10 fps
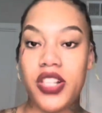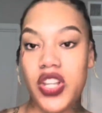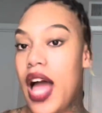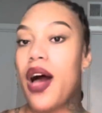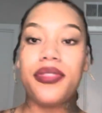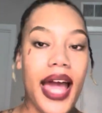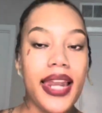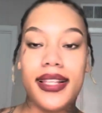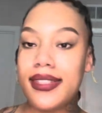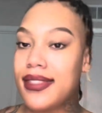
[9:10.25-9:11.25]
child. That
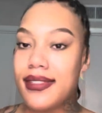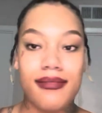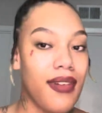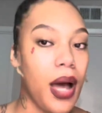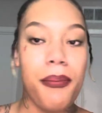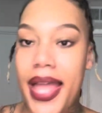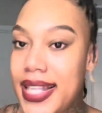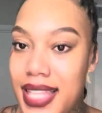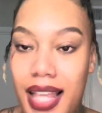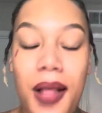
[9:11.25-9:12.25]
is
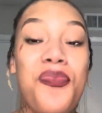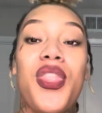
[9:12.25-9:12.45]
amazing.